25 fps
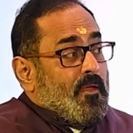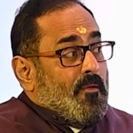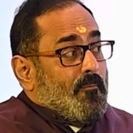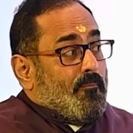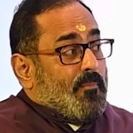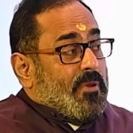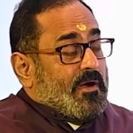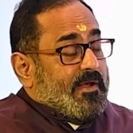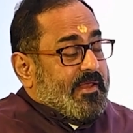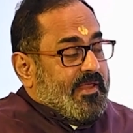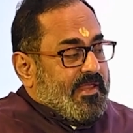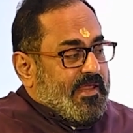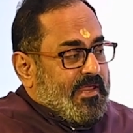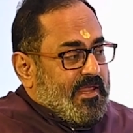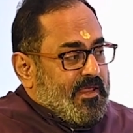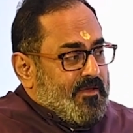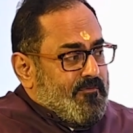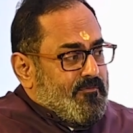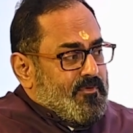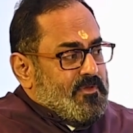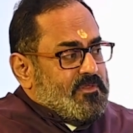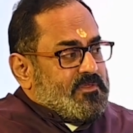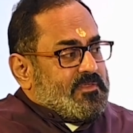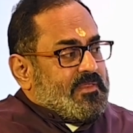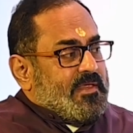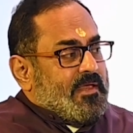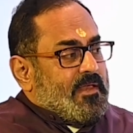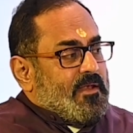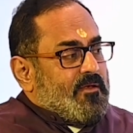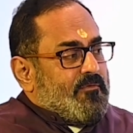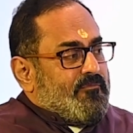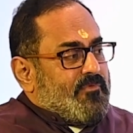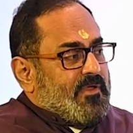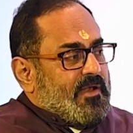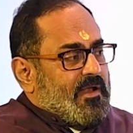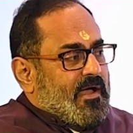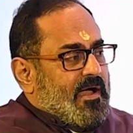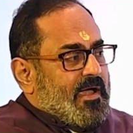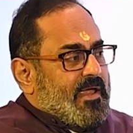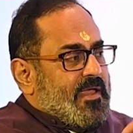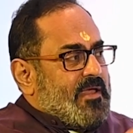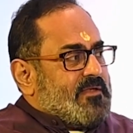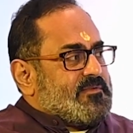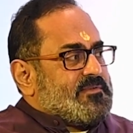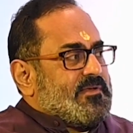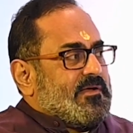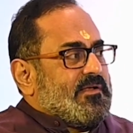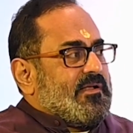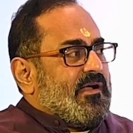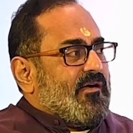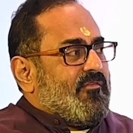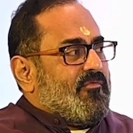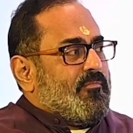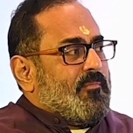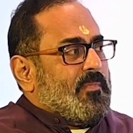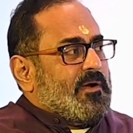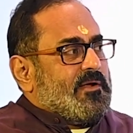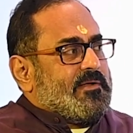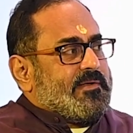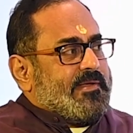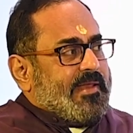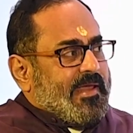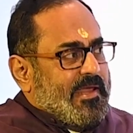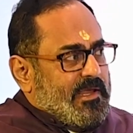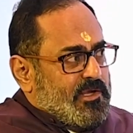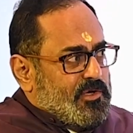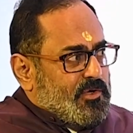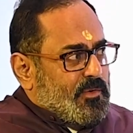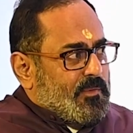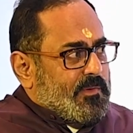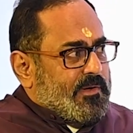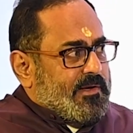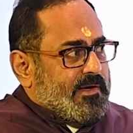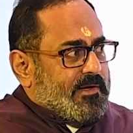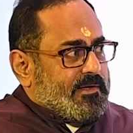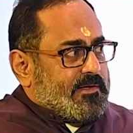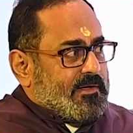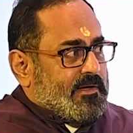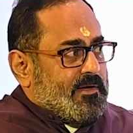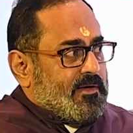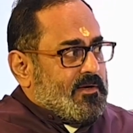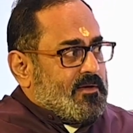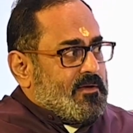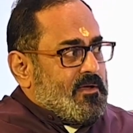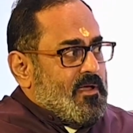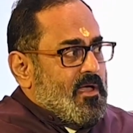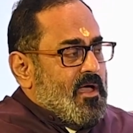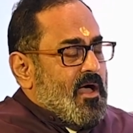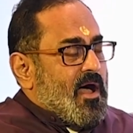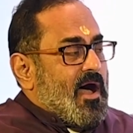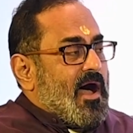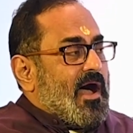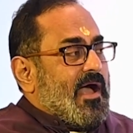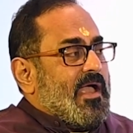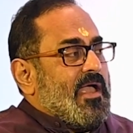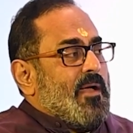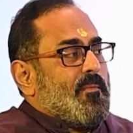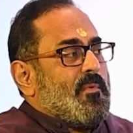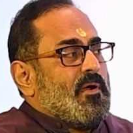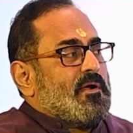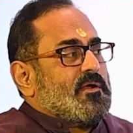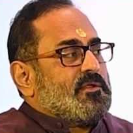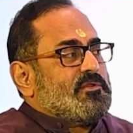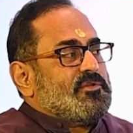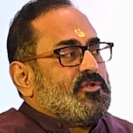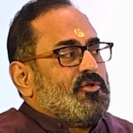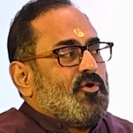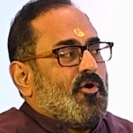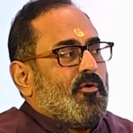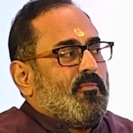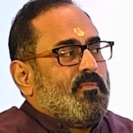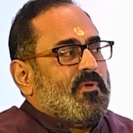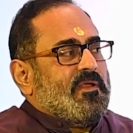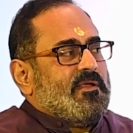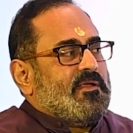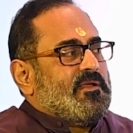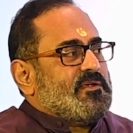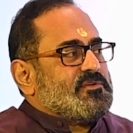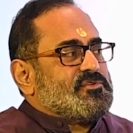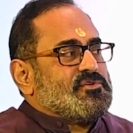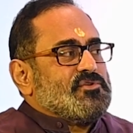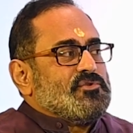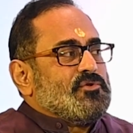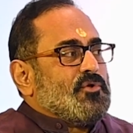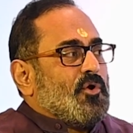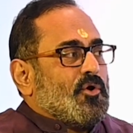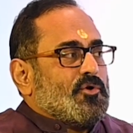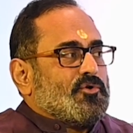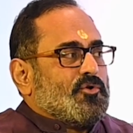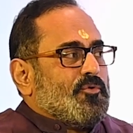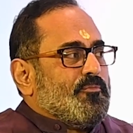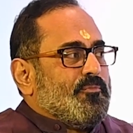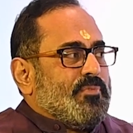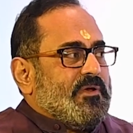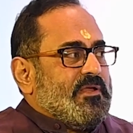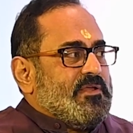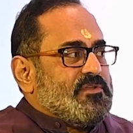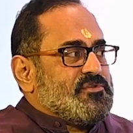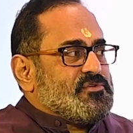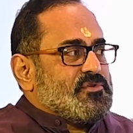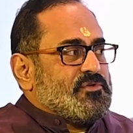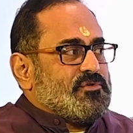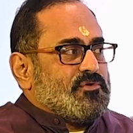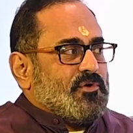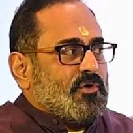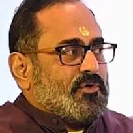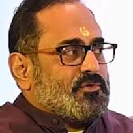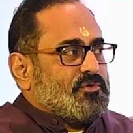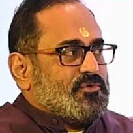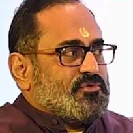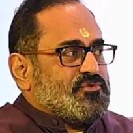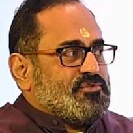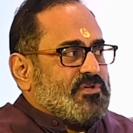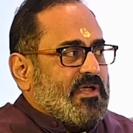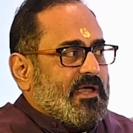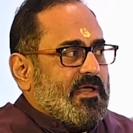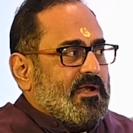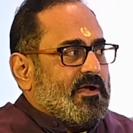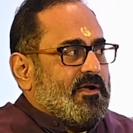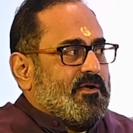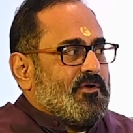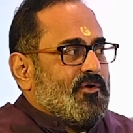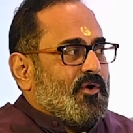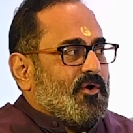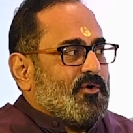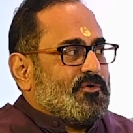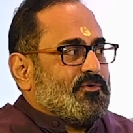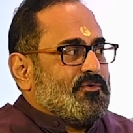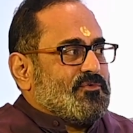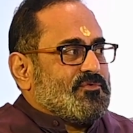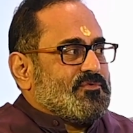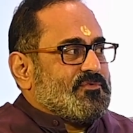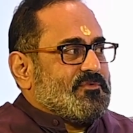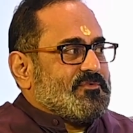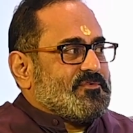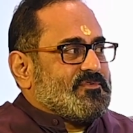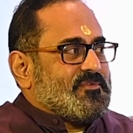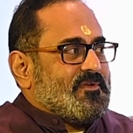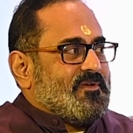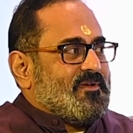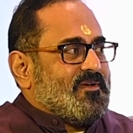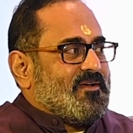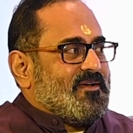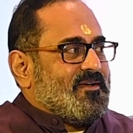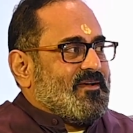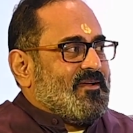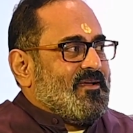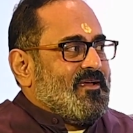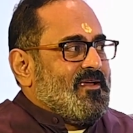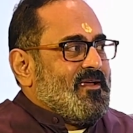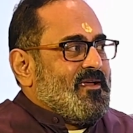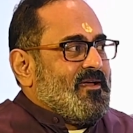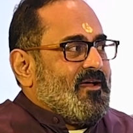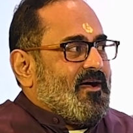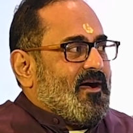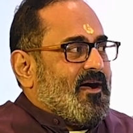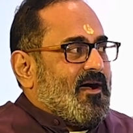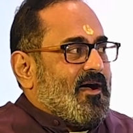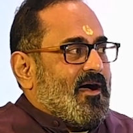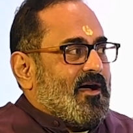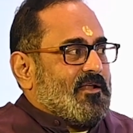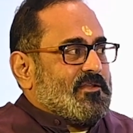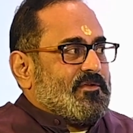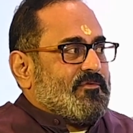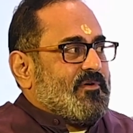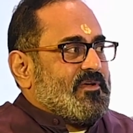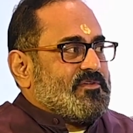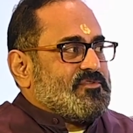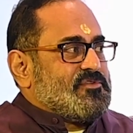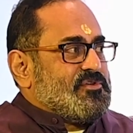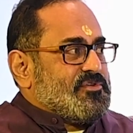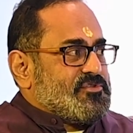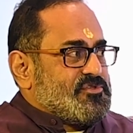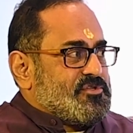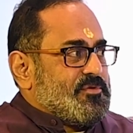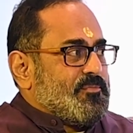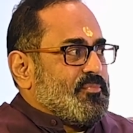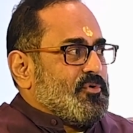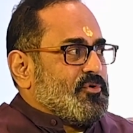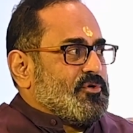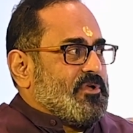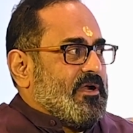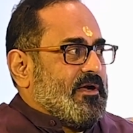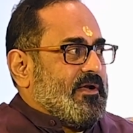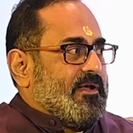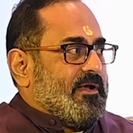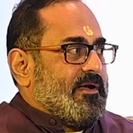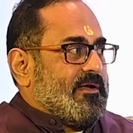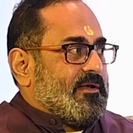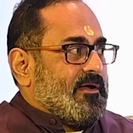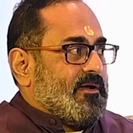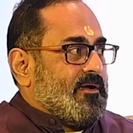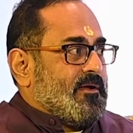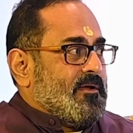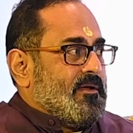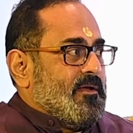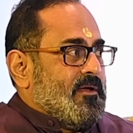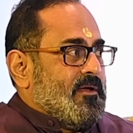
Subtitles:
But even then, when I as a government take your data, I am under the obligation not to breach it, not to share it, not to otherwise distribute that data.